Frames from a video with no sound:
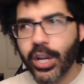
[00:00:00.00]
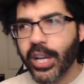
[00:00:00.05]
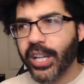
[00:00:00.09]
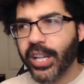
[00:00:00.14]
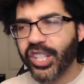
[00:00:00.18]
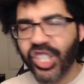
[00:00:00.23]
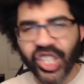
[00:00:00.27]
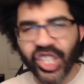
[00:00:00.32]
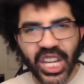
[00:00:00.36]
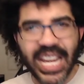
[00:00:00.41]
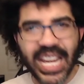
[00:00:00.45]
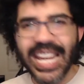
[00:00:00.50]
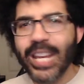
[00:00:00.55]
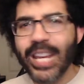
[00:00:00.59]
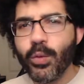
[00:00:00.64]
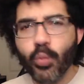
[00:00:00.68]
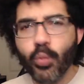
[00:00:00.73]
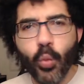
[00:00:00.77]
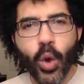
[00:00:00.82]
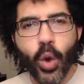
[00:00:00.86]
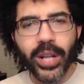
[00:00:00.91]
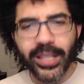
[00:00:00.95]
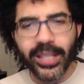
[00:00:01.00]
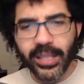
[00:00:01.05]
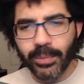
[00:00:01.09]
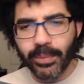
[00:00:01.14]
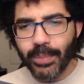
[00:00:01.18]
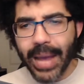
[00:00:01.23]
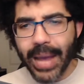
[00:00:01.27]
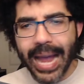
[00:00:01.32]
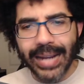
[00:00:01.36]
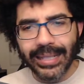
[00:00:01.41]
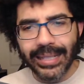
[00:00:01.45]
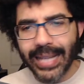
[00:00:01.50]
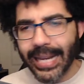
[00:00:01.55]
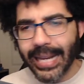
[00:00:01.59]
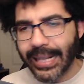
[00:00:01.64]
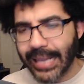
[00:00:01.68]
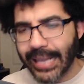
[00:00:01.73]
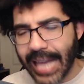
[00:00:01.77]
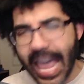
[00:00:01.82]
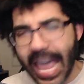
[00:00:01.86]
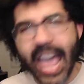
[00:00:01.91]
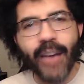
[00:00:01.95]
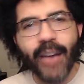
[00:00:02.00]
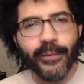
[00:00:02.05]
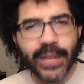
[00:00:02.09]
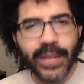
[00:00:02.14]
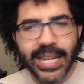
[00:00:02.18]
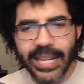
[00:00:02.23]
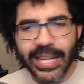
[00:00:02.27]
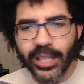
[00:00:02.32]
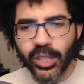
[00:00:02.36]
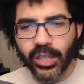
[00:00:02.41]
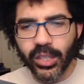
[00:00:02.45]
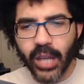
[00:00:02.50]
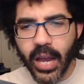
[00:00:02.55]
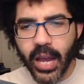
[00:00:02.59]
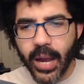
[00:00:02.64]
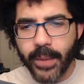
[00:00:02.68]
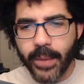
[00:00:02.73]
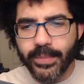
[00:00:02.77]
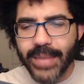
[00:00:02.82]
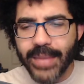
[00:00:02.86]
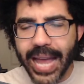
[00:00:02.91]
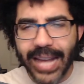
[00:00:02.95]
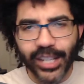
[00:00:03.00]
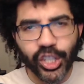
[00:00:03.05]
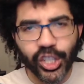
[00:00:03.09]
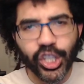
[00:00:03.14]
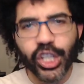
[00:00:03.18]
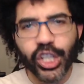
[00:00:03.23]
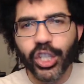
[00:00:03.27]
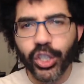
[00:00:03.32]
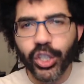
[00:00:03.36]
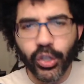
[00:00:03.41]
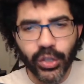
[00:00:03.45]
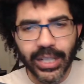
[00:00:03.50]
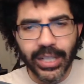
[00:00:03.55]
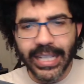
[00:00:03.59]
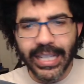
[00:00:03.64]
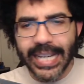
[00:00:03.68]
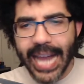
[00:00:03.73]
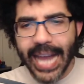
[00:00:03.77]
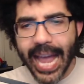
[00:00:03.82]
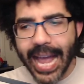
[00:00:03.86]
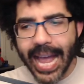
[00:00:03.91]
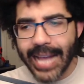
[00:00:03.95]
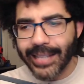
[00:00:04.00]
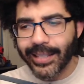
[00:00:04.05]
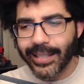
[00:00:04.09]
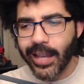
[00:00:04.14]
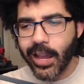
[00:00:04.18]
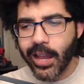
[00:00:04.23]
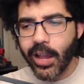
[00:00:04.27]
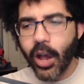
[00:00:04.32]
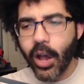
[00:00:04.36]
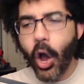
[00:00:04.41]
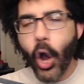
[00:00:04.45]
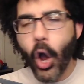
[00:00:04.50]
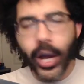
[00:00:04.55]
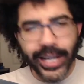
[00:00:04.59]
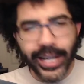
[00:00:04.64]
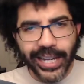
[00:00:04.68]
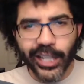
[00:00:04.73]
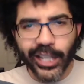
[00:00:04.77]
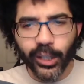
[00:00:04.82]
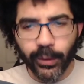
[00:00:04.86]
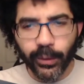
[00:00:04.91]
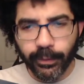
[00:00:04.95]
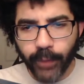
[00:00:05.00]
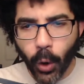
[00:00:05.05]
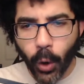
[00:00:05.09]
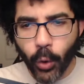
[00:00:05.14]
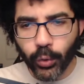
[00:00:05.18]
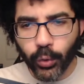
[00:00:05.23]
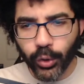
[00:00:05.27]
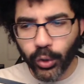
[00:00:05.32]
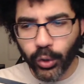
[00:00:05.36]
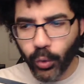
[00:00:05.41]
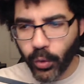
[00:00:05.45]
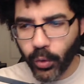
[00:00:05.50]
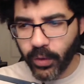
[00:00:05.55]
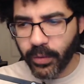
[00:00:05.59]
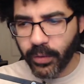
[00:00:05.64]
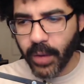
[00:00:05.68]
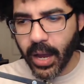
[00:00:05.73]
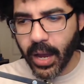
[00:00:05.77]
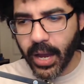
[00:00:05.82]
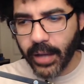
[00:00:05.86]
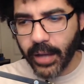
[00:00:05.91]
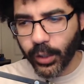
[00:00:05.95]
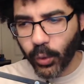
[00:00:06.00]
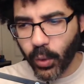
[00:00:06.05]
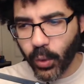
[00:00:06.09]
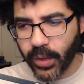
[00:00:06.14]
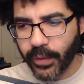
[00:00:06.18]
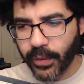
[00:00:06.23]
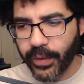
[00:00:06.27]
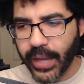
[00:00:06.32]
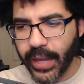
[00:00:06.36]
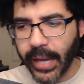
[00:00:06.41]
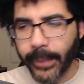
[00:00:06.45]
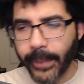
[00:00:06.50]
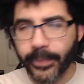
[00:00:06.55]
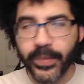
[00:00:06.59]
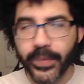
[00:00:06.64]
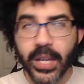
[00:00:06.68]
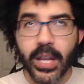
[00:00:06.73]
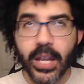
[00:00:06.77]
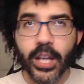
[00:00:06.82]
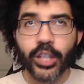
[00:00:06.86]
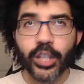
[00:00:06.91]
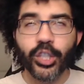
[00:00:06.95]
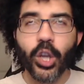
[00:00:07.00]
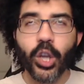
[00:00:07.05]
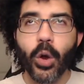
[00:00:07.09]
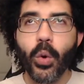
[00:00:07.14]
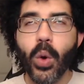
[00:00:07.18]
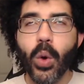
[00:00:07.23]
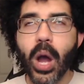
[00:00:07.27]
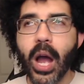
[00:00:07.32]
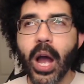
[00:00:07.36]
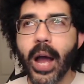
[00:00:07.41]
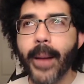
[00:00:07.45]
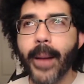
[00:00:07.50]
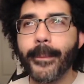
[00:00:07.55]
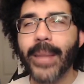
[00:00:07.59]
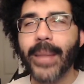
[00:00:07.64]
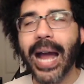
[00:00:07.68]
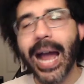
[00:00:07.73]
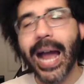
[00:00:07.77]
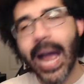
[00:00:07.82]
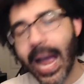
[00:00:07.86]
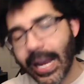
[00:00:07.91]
he wants back like the evidence that she certainly has on his phone sort of thing. So I